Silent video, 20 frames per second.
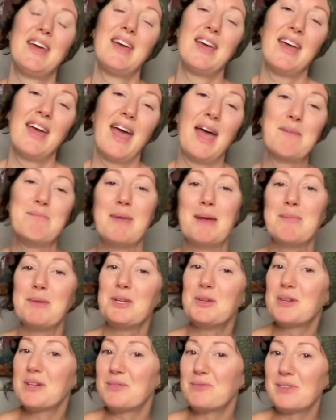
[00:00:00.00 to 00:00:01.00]
And maybe
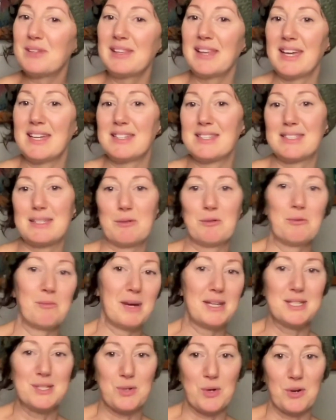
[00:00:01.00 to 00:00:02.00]
you can relate to some of my
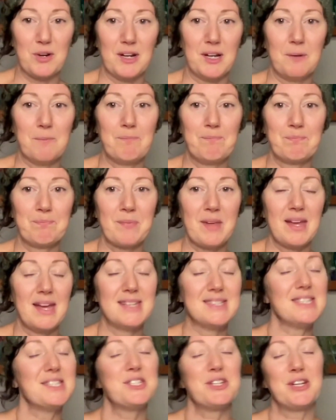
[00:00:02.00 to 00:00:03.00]
story,
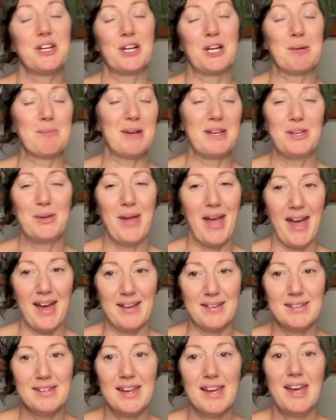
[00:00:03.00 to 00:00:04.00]
And since you're here, I bet you
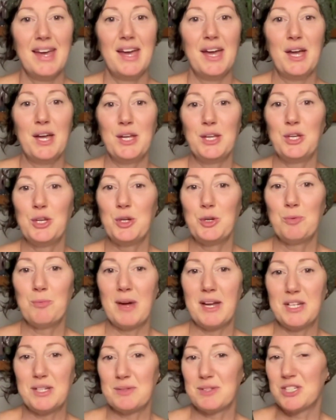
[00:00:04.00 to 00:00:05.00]
can. You
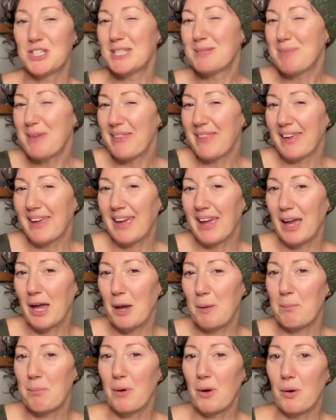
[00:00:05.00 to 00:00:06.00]
might just be
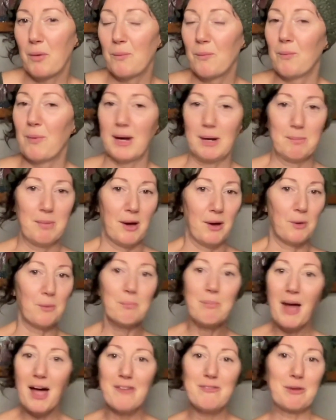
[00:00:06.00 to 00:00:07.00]
thinking, but what
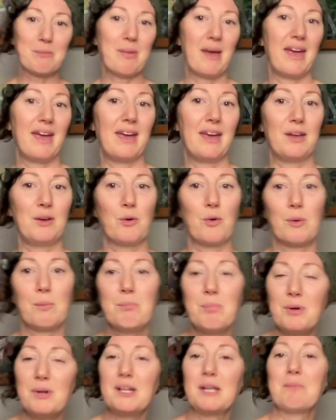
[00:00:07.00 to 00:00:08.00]
about pelvic pain or
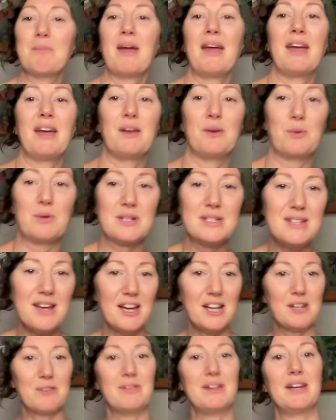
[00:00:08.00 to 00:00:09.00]
burning pain or
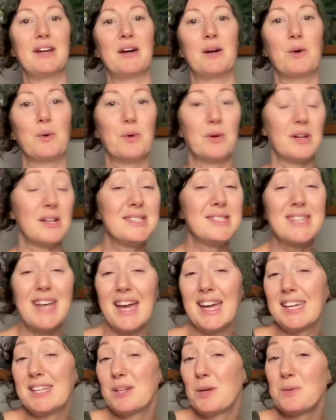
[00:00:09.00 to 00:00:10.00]
diarrhea or a
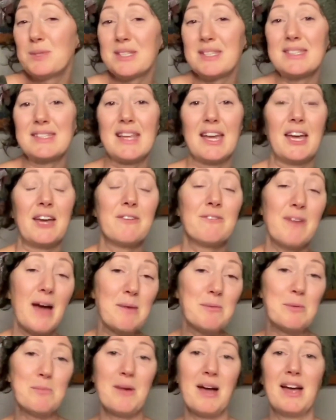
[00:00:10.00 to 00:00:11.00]
diagnosis like
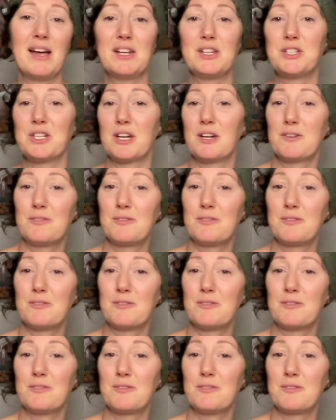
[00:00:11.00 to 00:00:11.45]
fibromyalgia,